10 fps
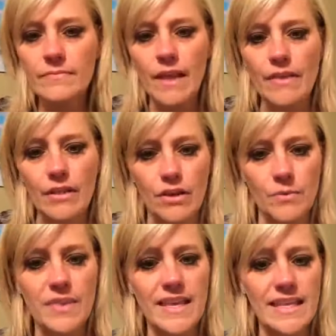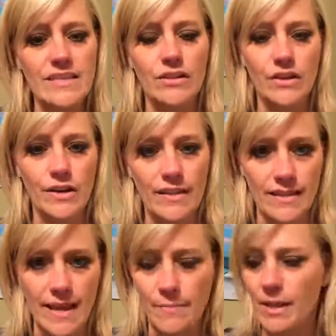They learn what they need to learn, and then
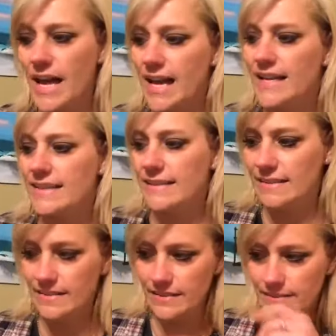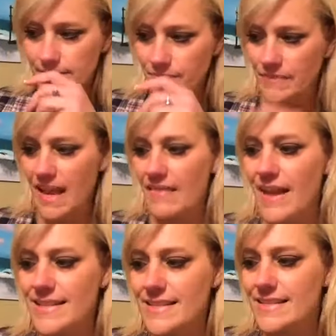they apply it. And
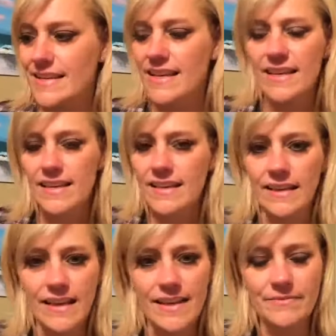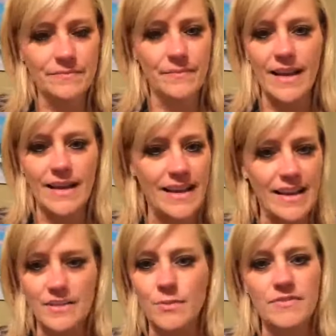that's,
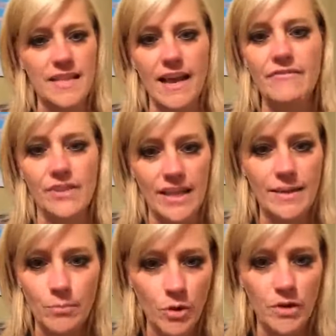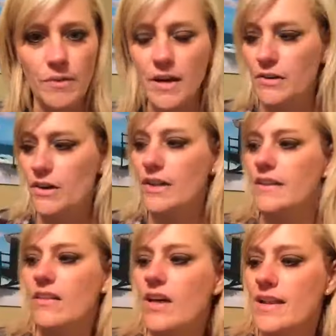as we've said, I feel like a broken record on
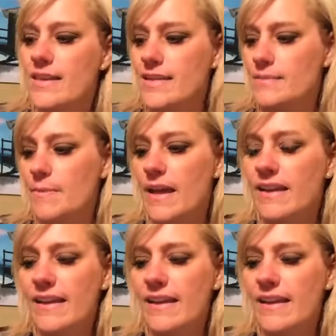a lot of this, but